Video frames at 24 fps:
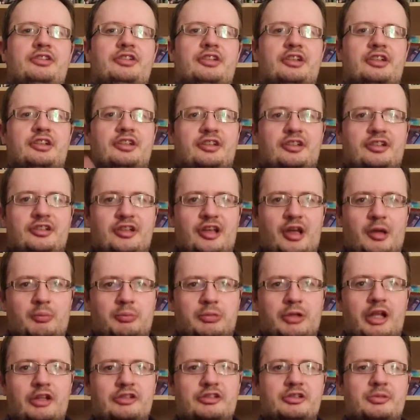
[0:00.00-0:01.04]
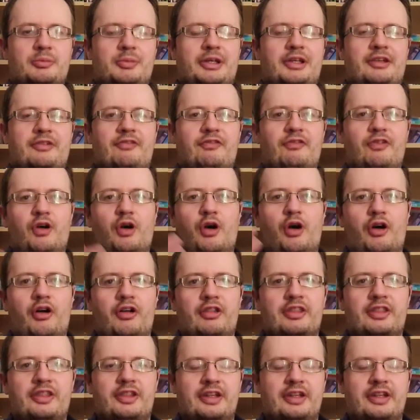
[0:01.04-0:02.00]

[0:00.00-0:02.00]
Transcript: and a blossoming forth,